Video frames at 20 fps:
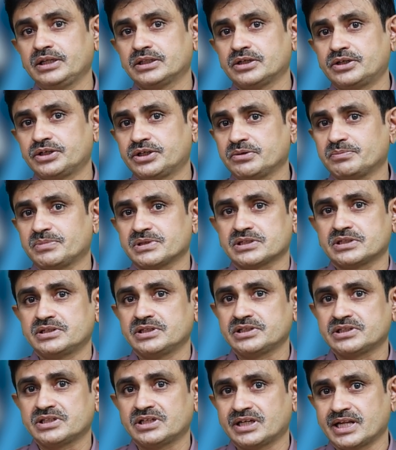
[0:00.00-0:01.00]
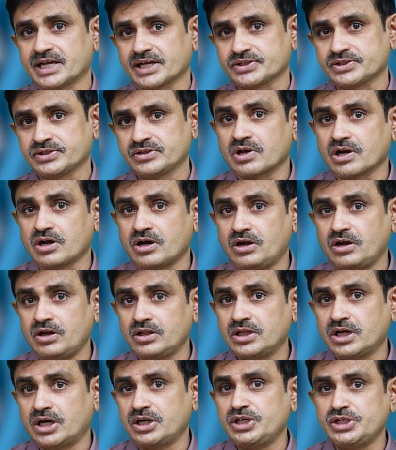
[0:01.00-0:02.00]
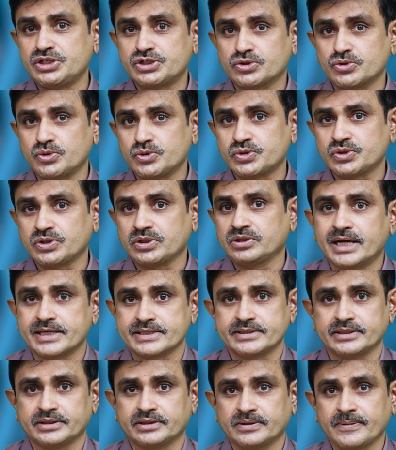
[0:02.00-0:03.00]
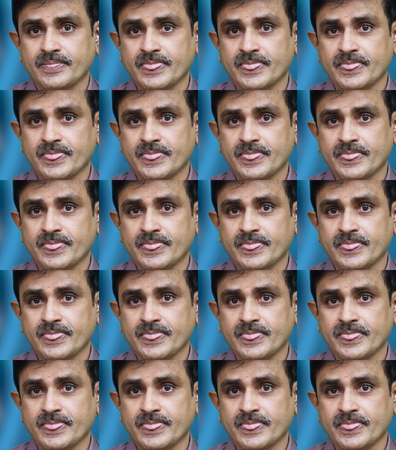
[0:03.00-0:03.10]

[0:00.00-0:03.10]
30% is the tax for all the undisclosed asset.